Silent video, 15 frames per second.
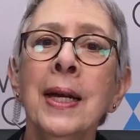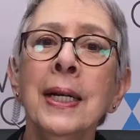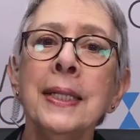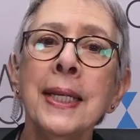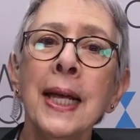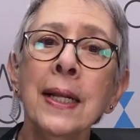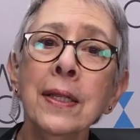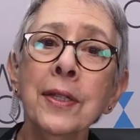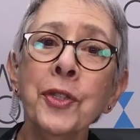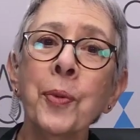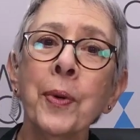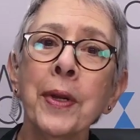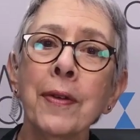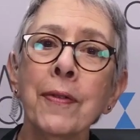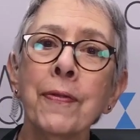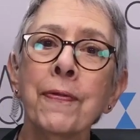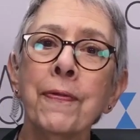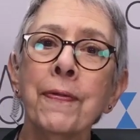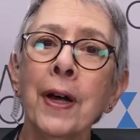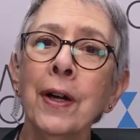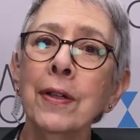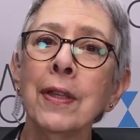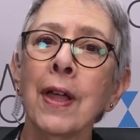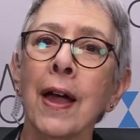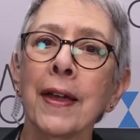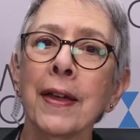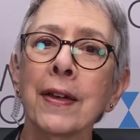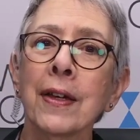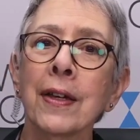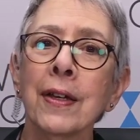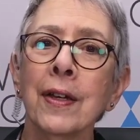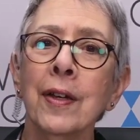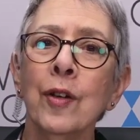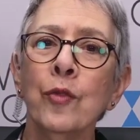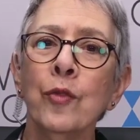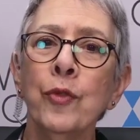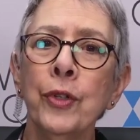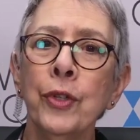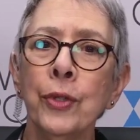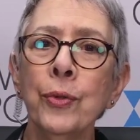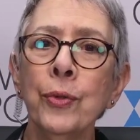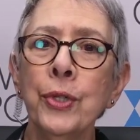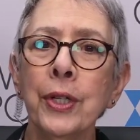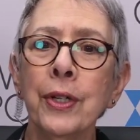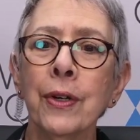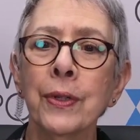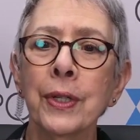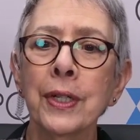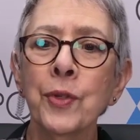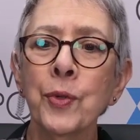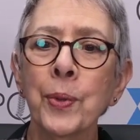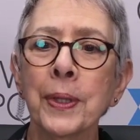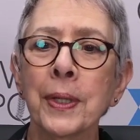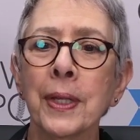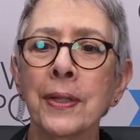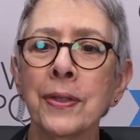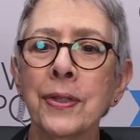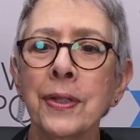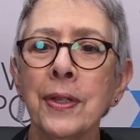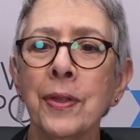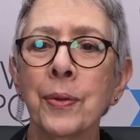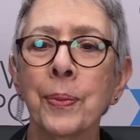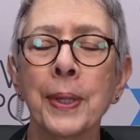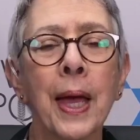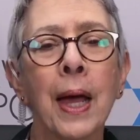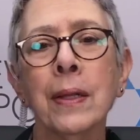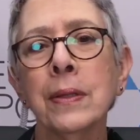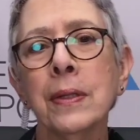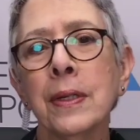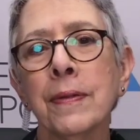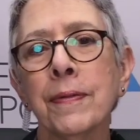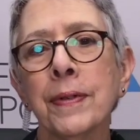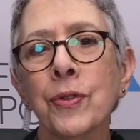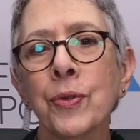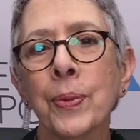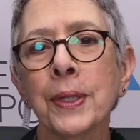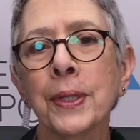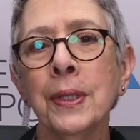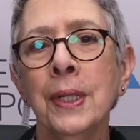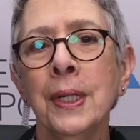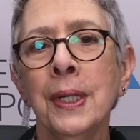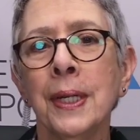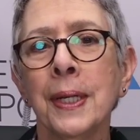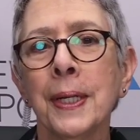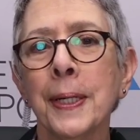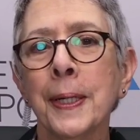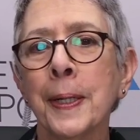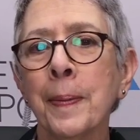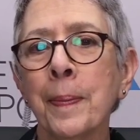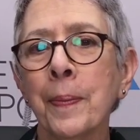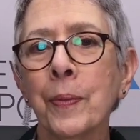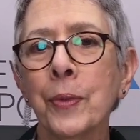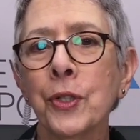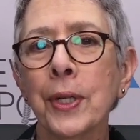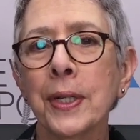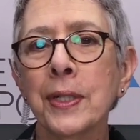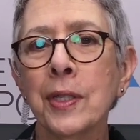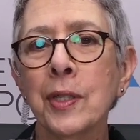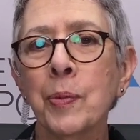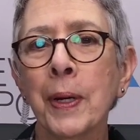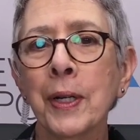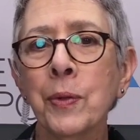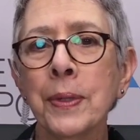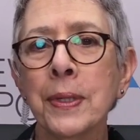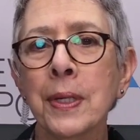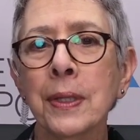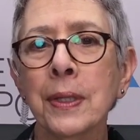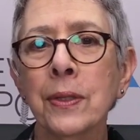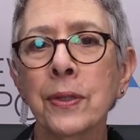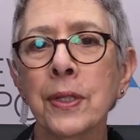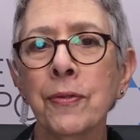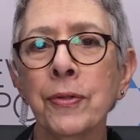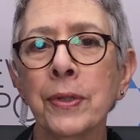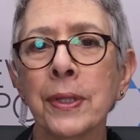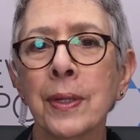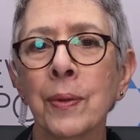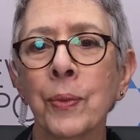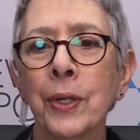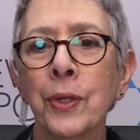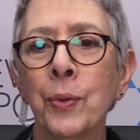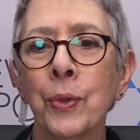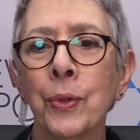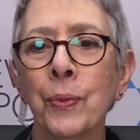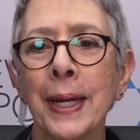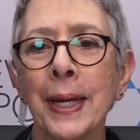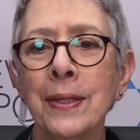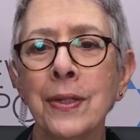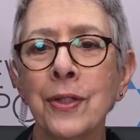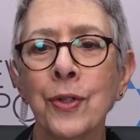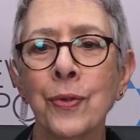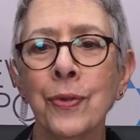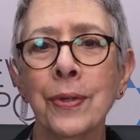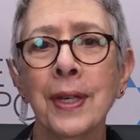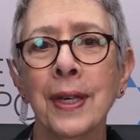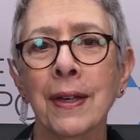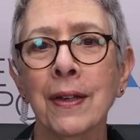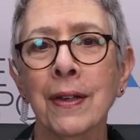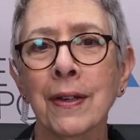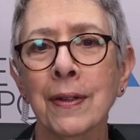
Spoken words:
Tell us what it felt like for you to go to Israel and see the reality of Israel, which I suspect was a little different than what you were raised to think.